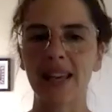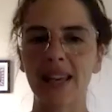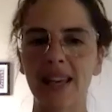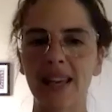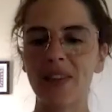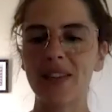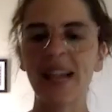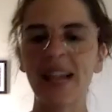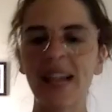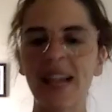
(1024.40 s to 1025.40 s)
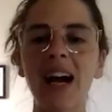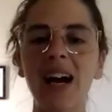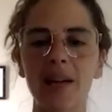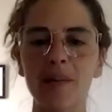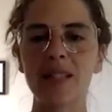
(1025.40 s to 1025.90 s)
like, at the
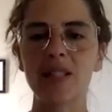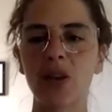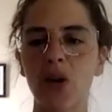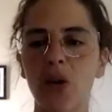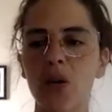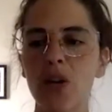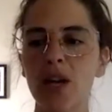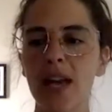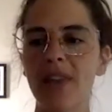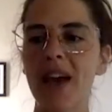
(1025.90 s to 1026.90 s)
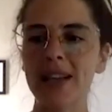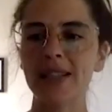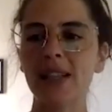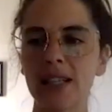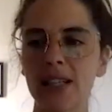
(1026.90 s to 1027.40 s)
time. And so at that
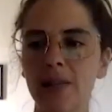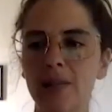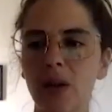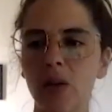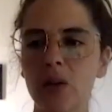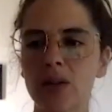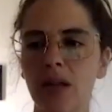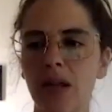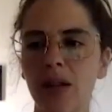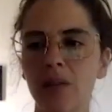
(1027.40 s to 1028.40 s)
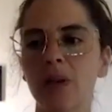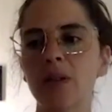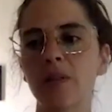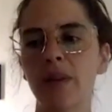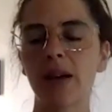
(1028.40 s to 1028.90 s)
time, it was like
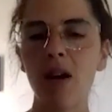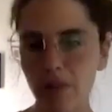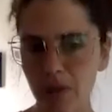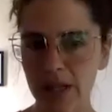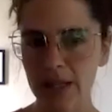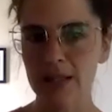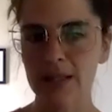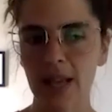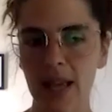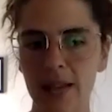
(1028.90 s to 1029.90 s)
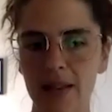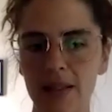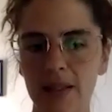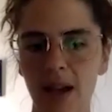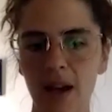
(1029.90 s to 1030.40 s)
building my confidence, and
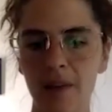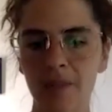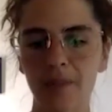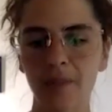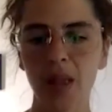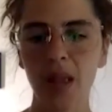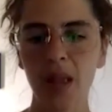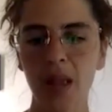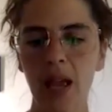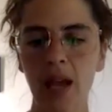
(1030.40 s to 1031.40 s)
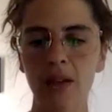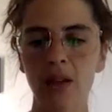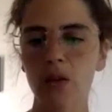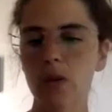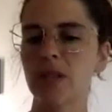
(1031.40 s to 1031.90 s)

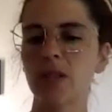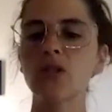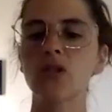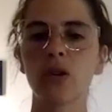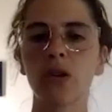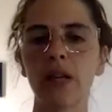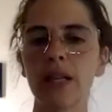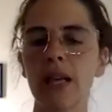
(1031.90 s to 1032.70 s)
there was still struggle. And,